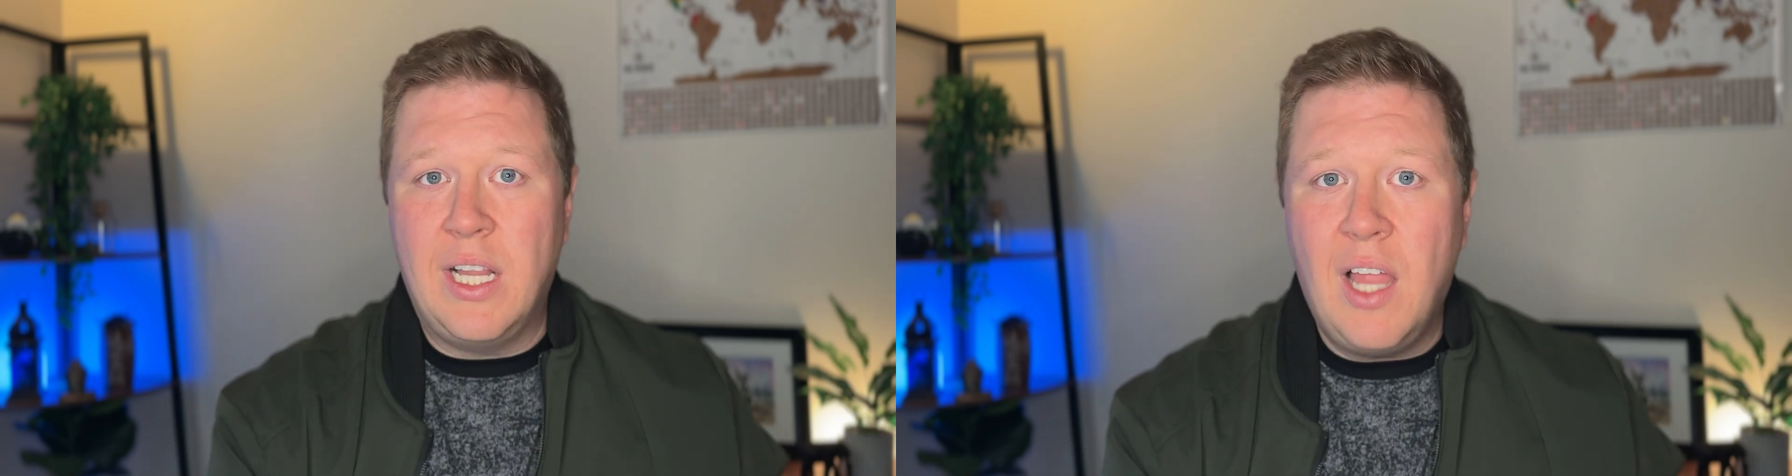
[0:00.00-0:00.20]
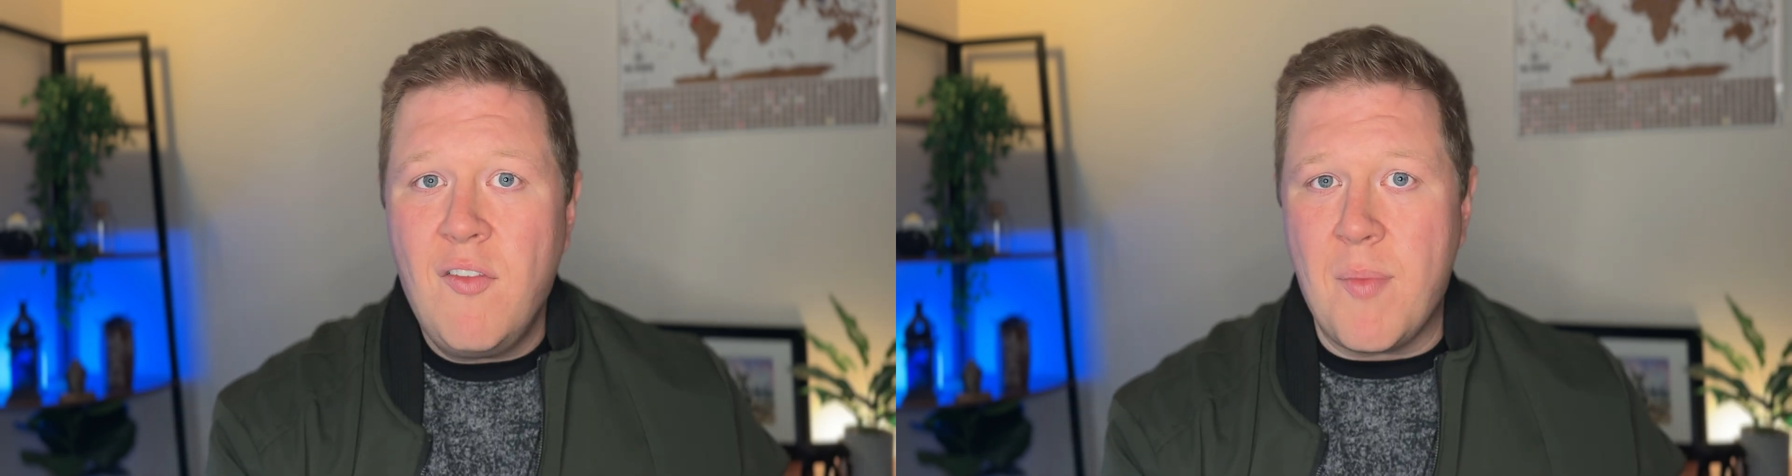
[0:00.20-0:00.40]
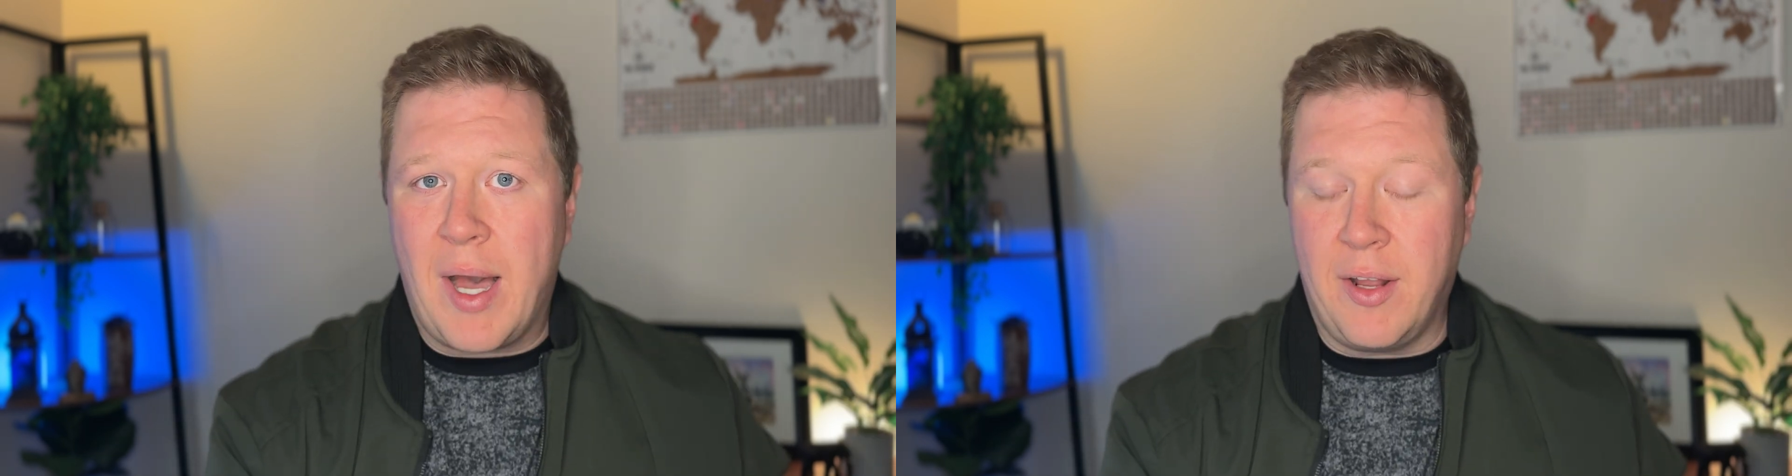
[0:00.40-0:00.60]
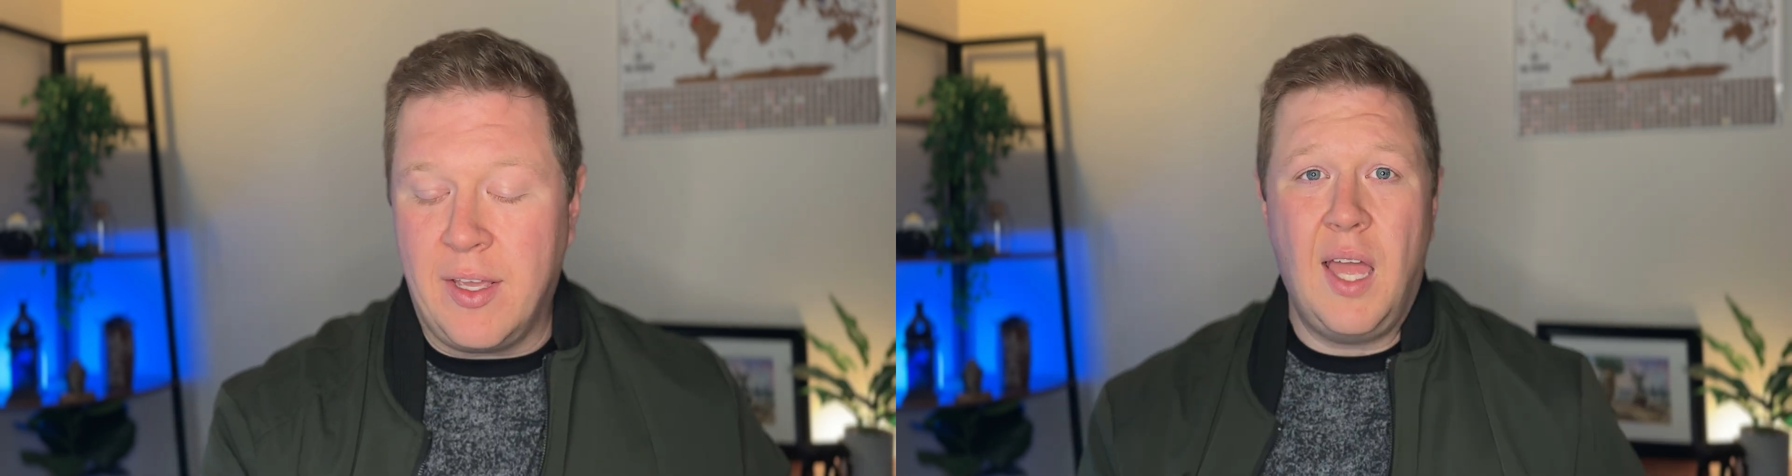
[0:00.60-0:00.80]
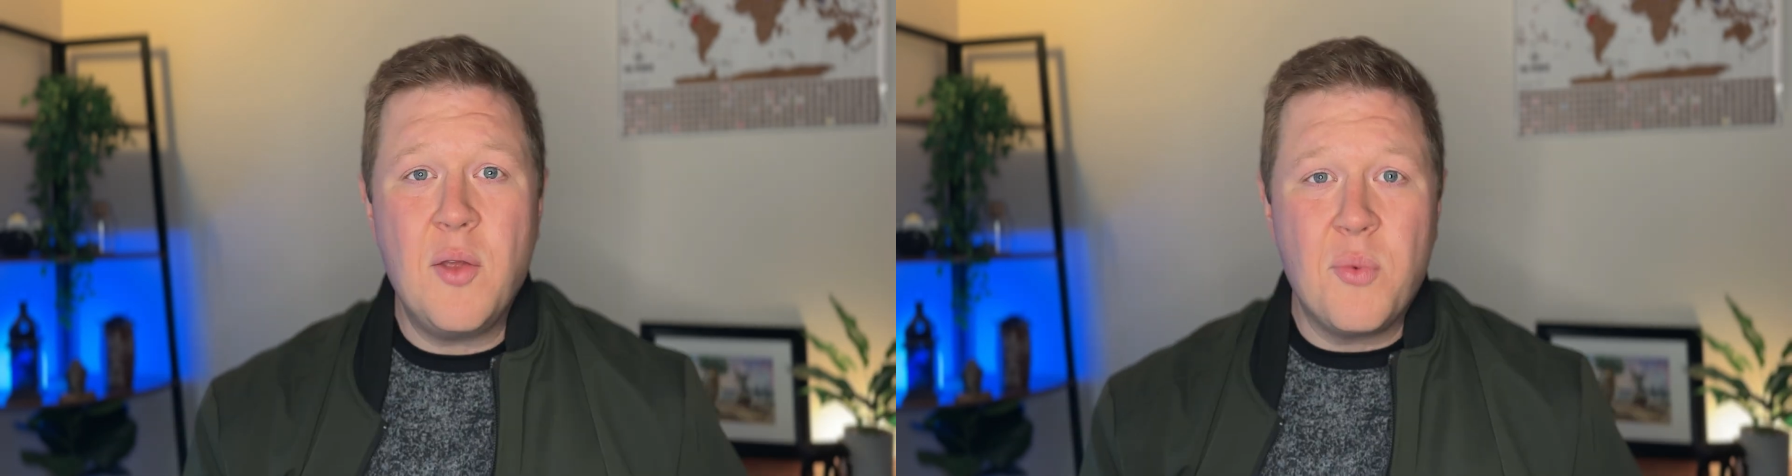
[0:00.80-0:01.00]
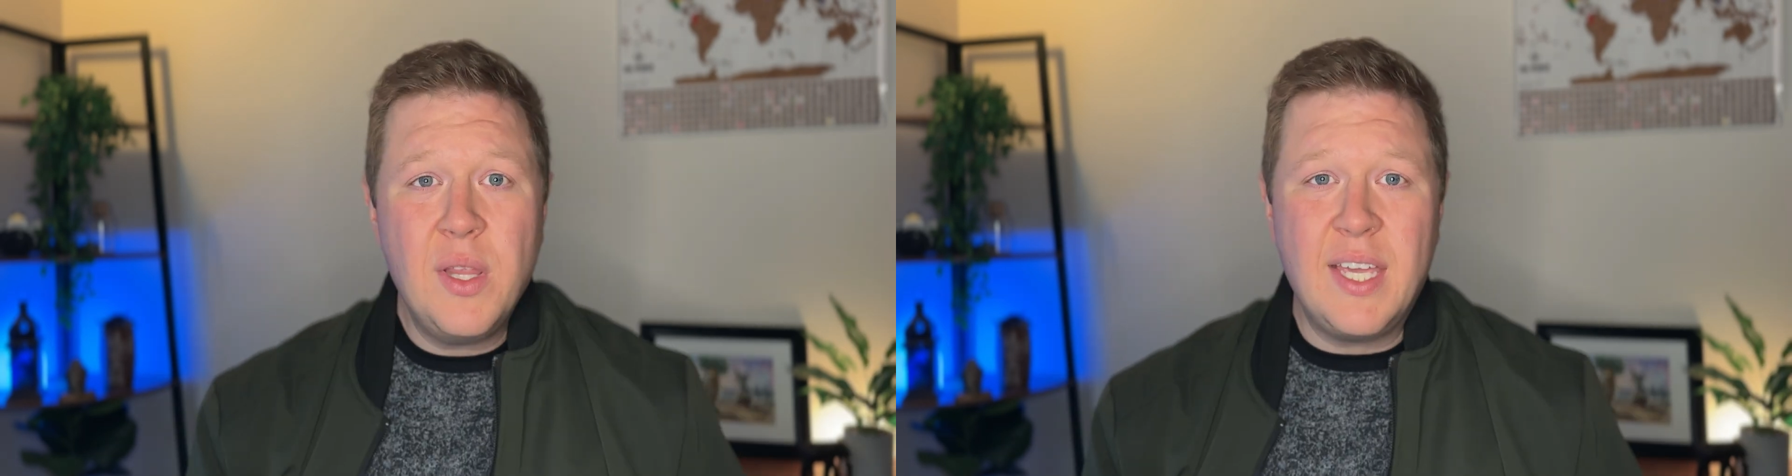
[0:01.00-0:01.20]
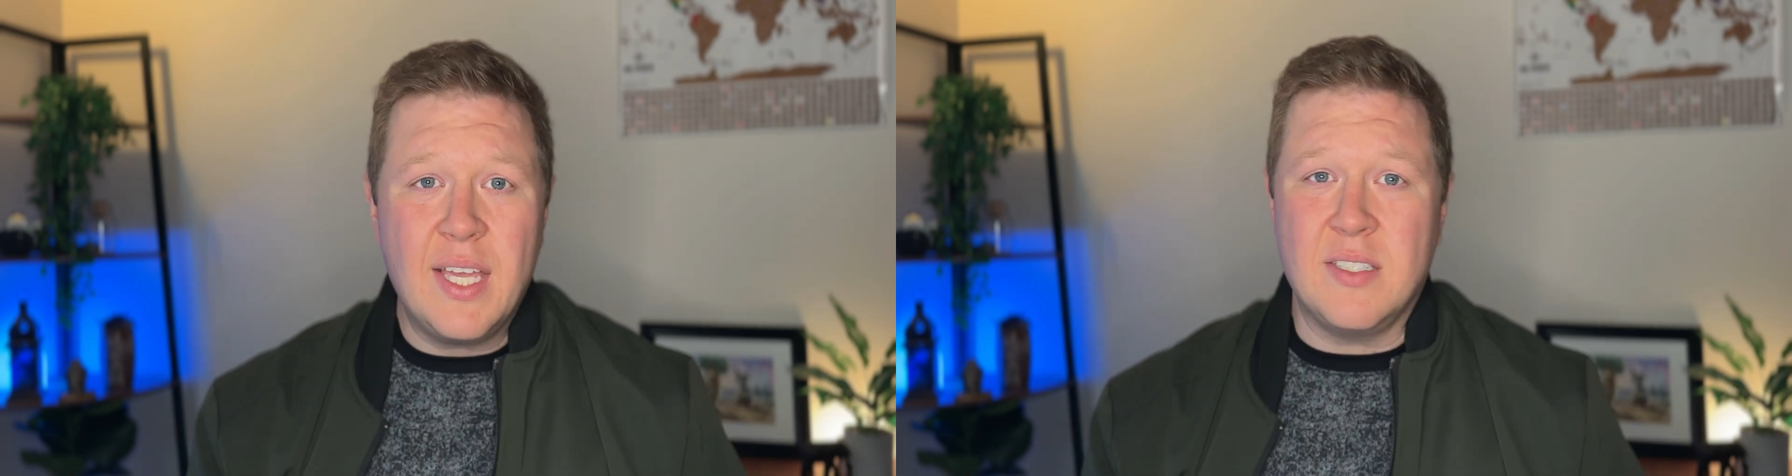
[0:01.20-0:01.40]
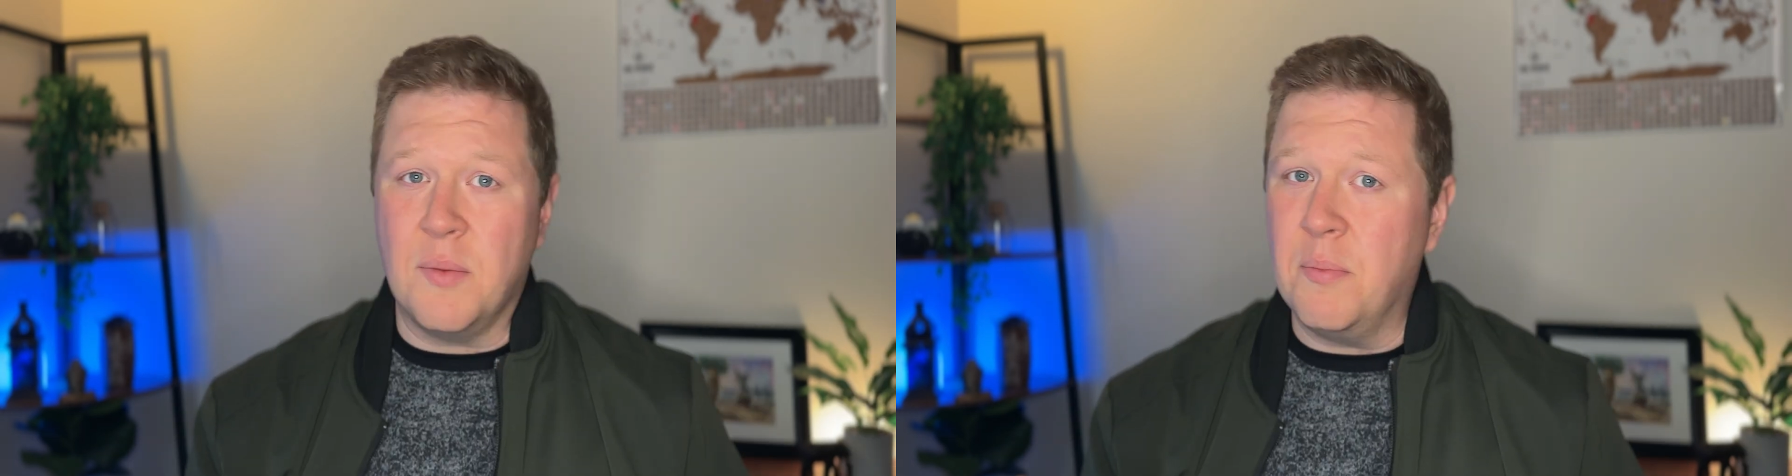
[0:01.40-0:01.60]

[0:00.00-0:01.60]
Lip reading: love about it. And it really is a